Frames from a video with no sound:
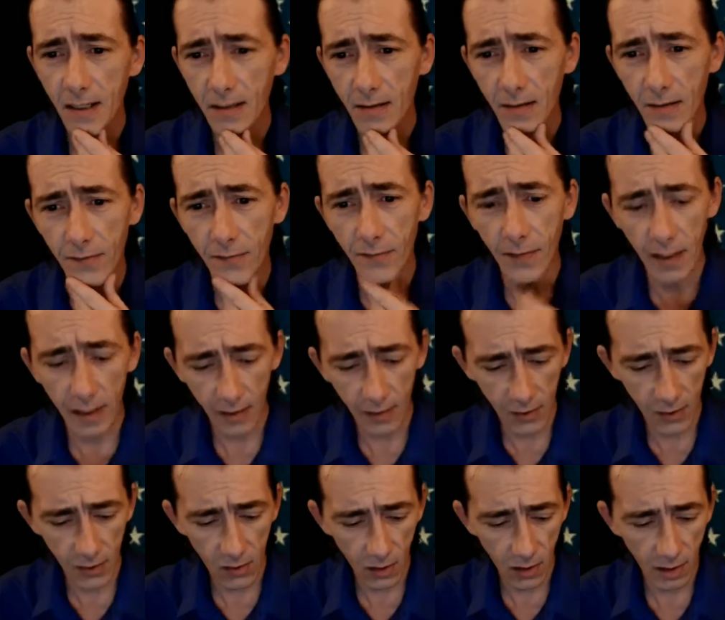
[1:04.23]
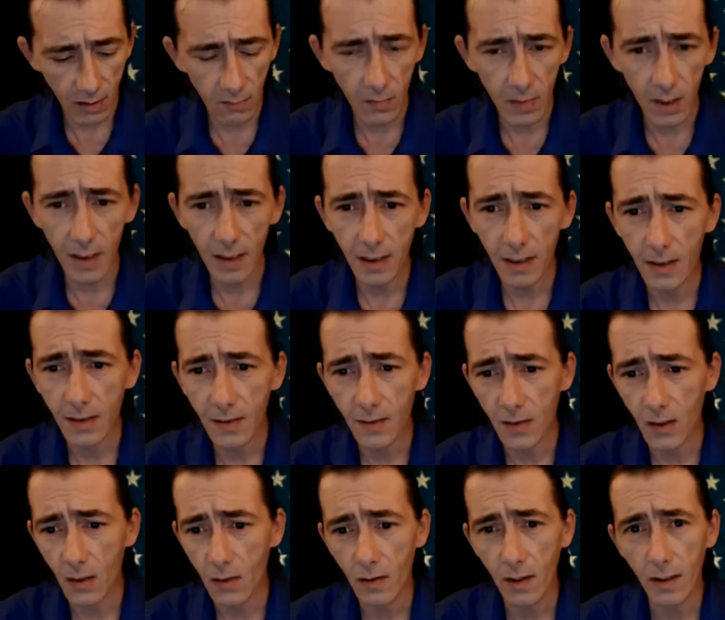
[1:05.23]
the fake stream media, is
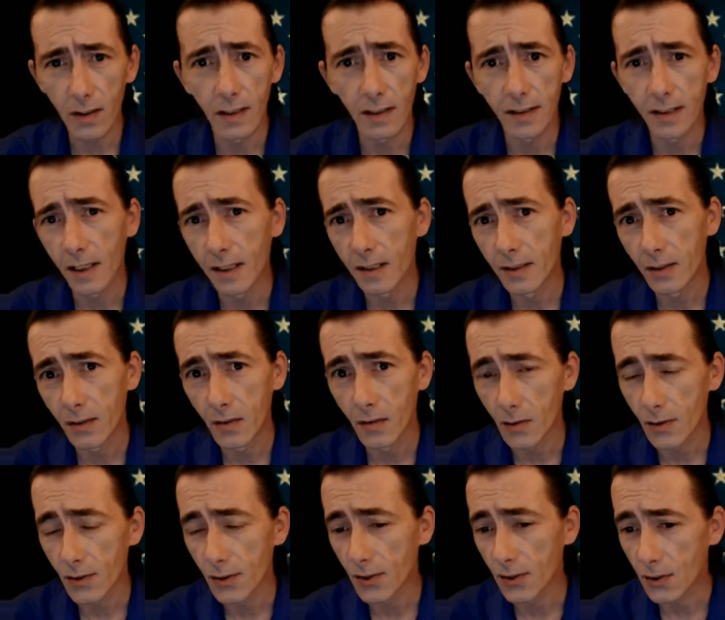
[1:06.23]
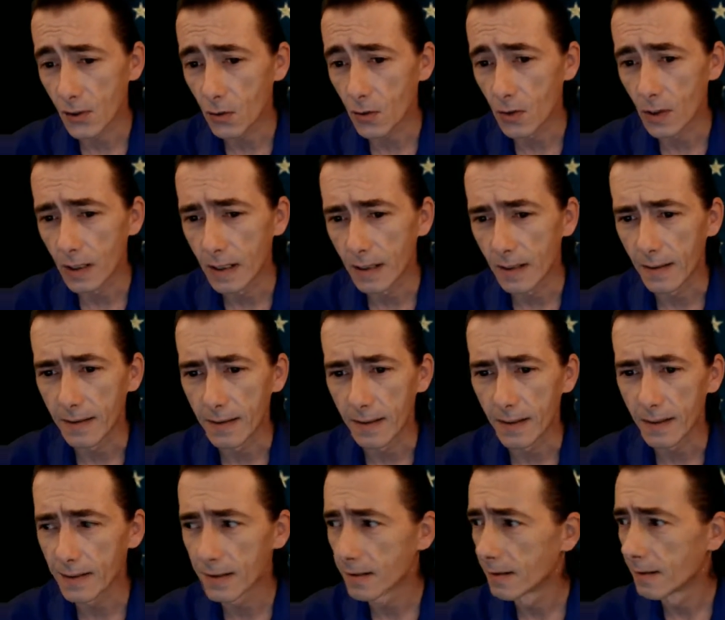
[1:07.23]
already changing their story on
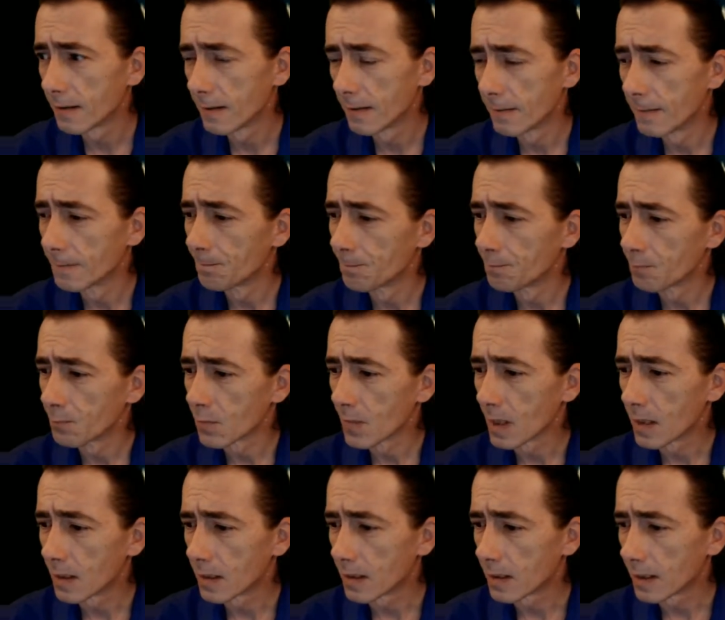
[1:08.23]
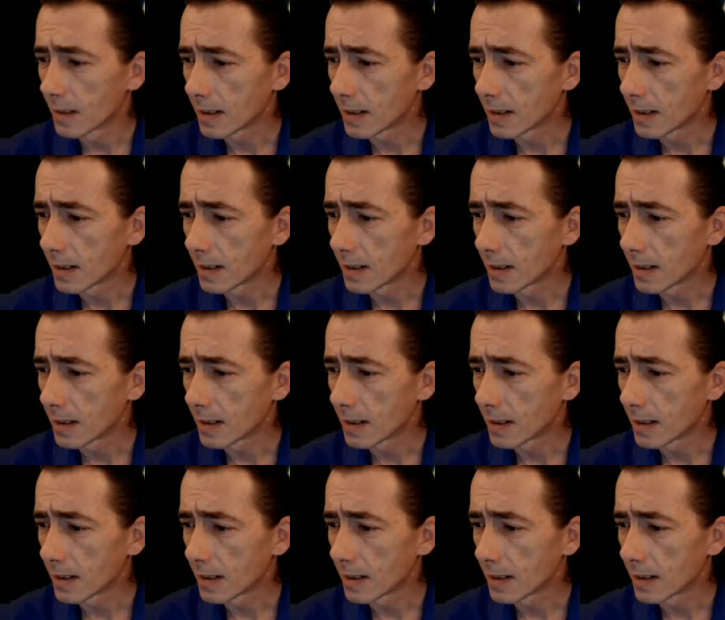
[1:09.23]
this. I